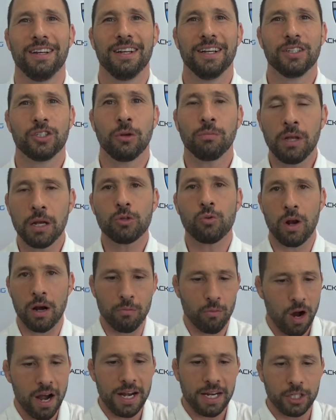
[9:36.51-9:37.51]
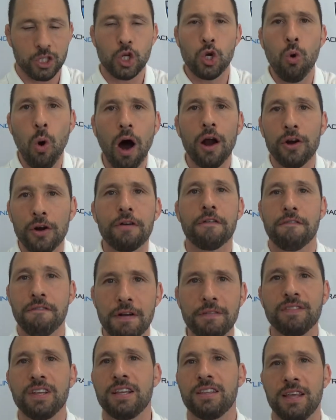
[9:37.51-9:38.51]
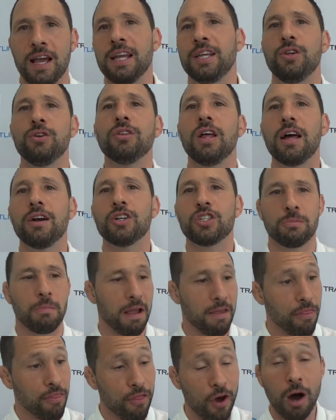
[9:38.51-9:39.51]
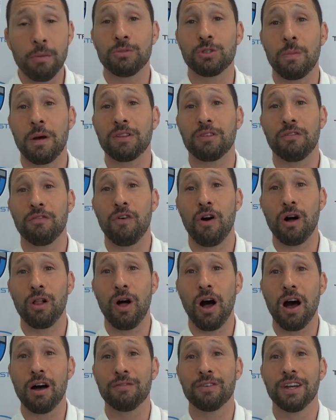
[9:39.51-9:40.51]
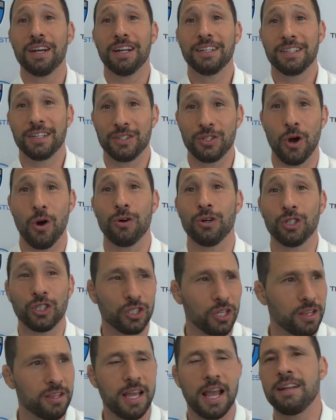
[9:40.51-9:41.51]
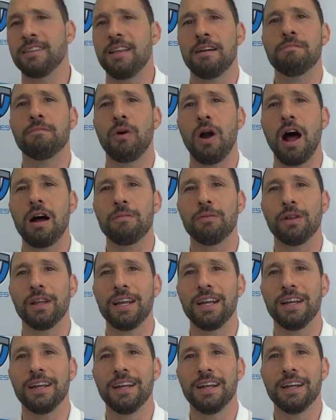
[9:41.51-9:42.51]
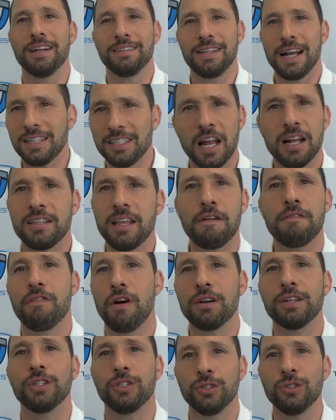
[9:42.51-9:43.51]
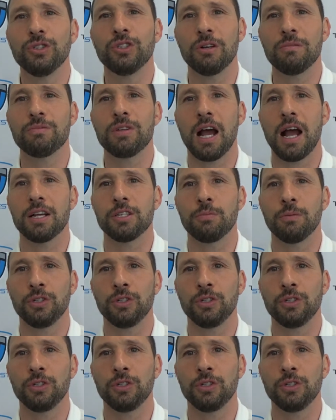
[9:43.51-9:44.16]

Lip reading: Sometimes when I'm writing 250 thank you letters and my thumb's about to fall off to donors to thank them properly, that's not that fun to do sometimes.